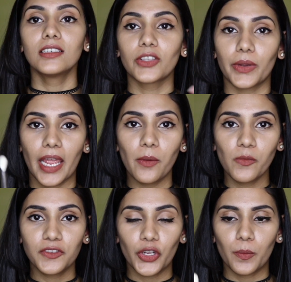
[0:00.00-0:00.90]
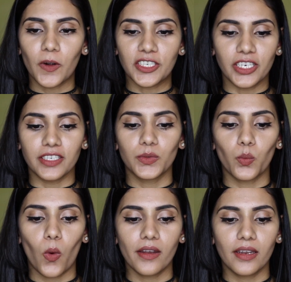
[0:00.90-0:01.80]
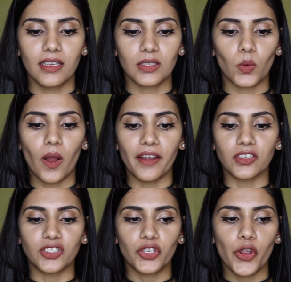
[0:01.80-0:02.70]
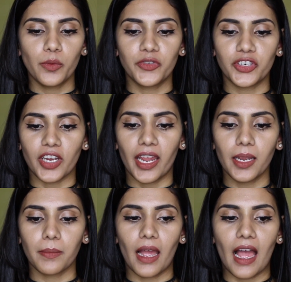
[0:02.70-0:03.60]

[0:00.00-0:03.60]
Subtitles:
So it came with two brushes. One is quite a dome shape